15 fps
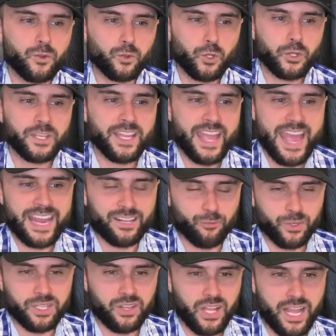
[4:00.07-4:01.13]
looking at
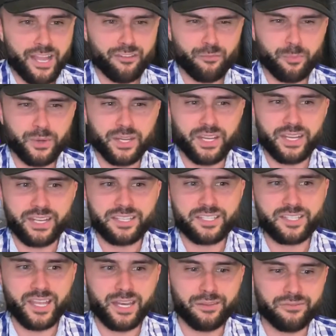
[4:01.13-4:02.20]
real life, but
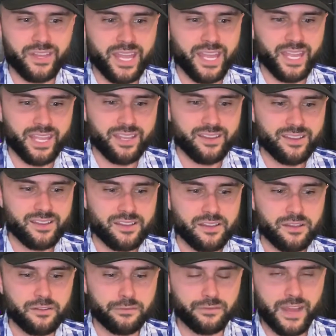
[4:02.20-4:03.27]
instead of a
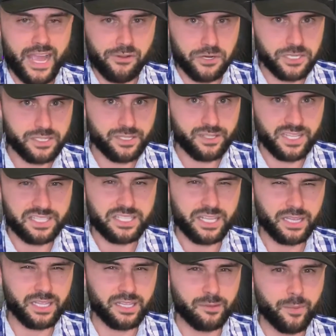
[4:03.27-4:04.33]
virus that's
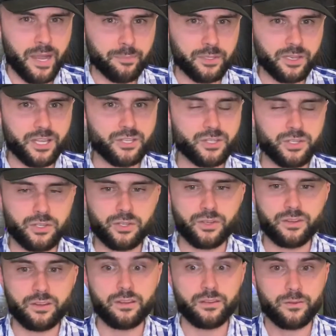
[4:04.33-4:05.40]
killing the population,
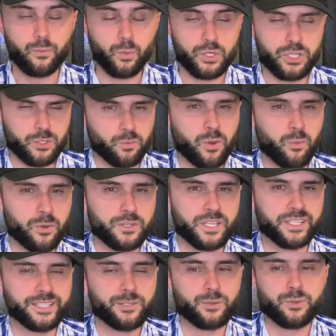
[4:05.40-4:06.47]
which is what we're
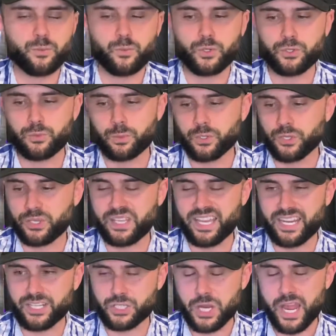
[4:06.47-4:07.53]
dealing with, we're looking
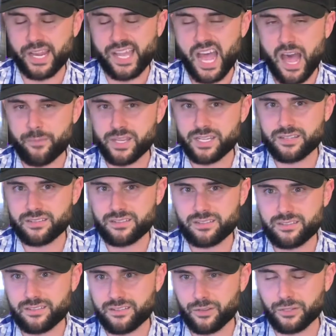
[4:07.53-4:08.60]
at a giant comet
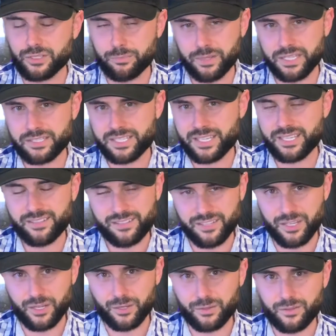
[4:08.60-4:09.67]
called Dobletsky,
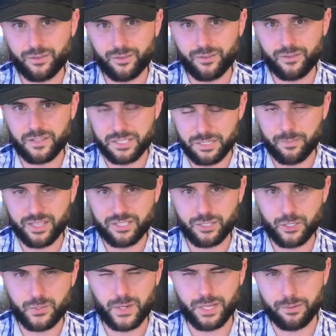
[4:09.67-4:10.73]
you know, that's about to
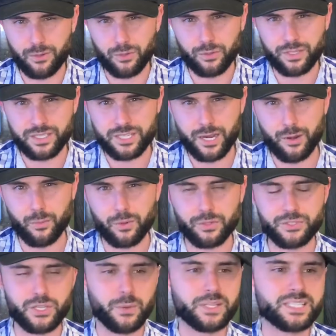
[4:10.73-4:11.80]
destroy the whole entire world.
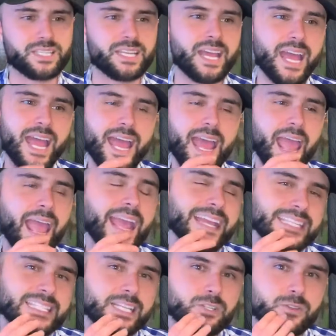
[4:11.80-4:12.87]
So
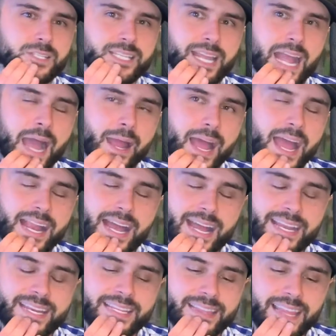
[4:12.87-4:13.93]
it's interesting. I
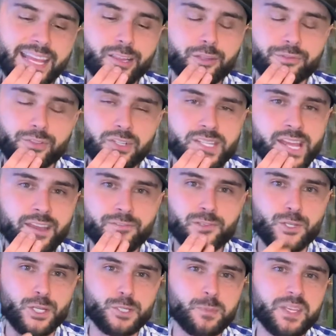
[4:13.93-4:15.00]
didn't like the first half
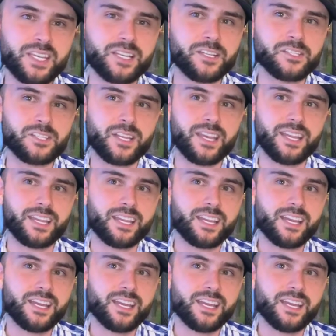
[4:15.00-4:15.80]
just because, like,